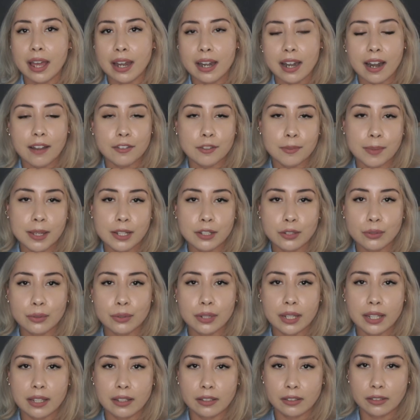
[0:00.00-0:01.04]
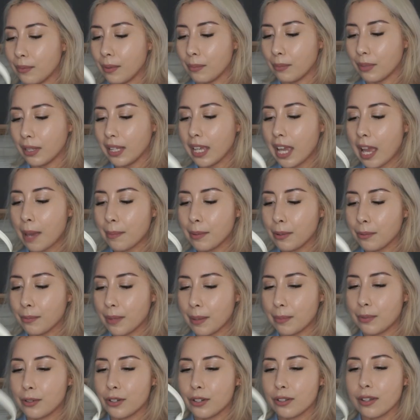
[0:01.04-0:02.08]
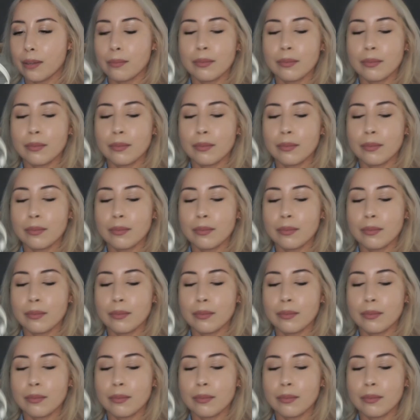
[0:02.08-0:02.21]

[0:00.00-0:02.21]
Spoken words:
I didn't have to pay duties. I'm really happy with my purchase.